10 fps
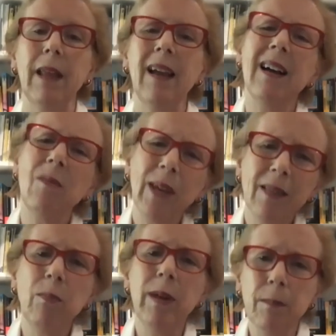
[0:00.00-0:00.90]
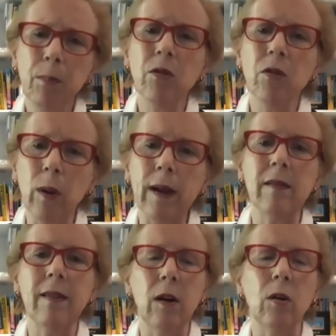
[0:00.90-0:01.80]
We can put to
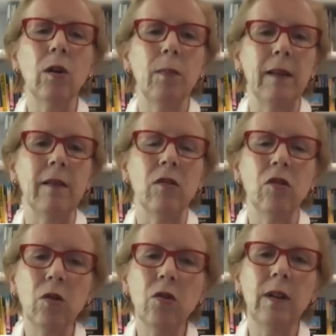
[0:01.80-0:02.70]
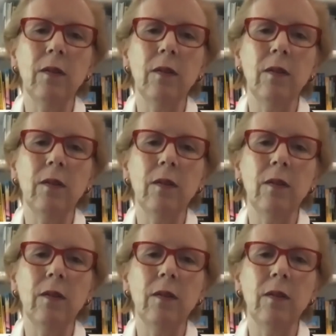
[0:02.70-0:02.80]
rest the argument that social